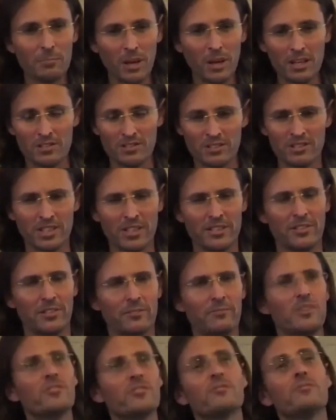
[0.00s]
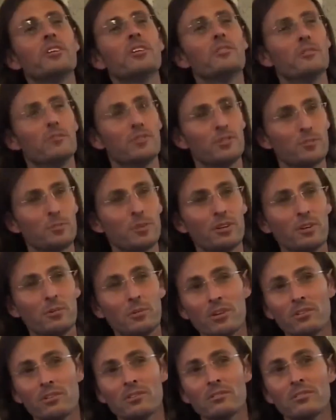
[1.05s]
Pilate's still in the fifth sphere of the spirit
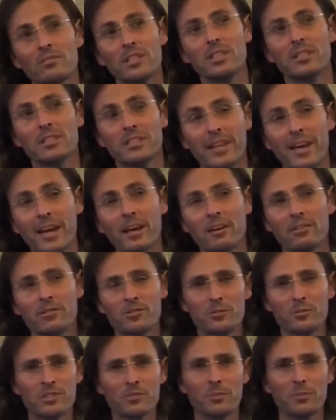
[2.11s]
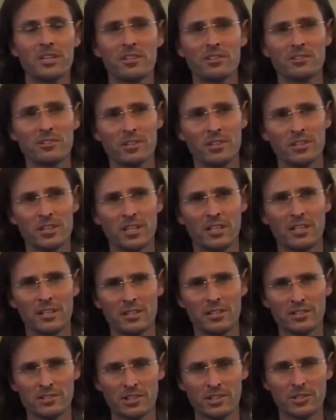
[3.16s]
world. Now, as we speak, he's not yet
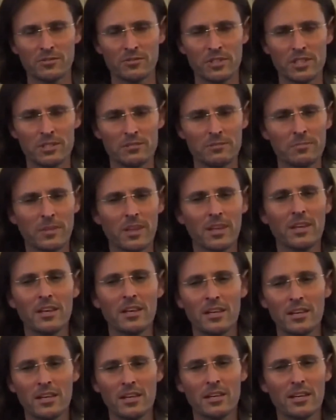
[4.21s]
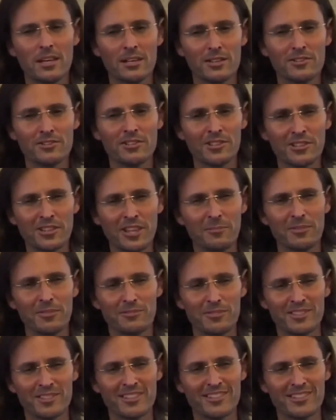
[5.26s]
in the sixth sphere, and he's just come to
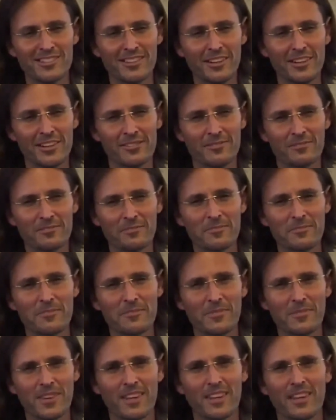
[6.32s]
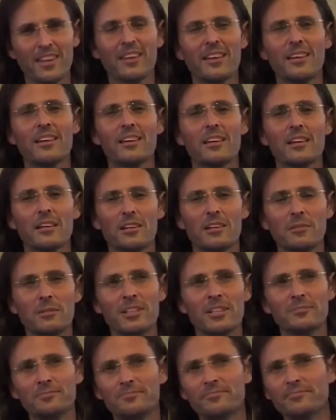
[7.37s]
visit, so
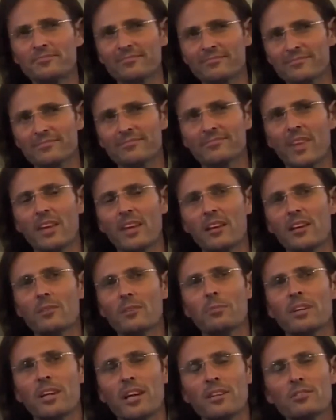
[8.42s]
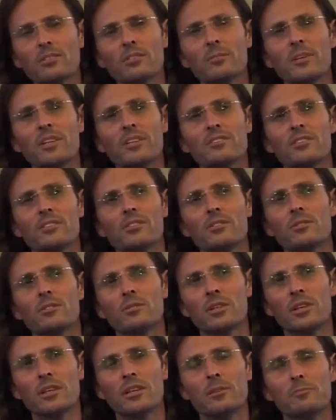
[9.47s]
anyway. But they took me
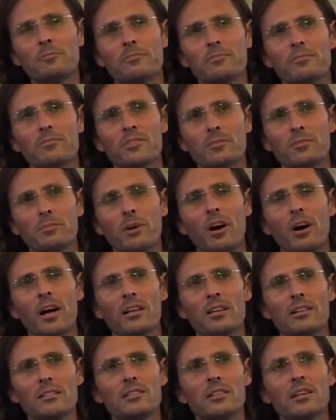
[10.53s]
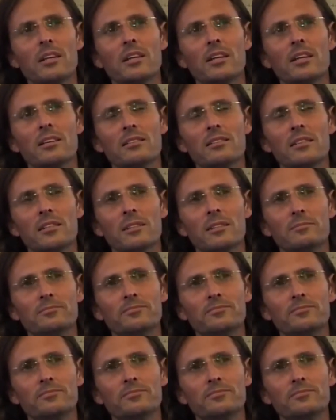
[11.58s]
to Pilate, and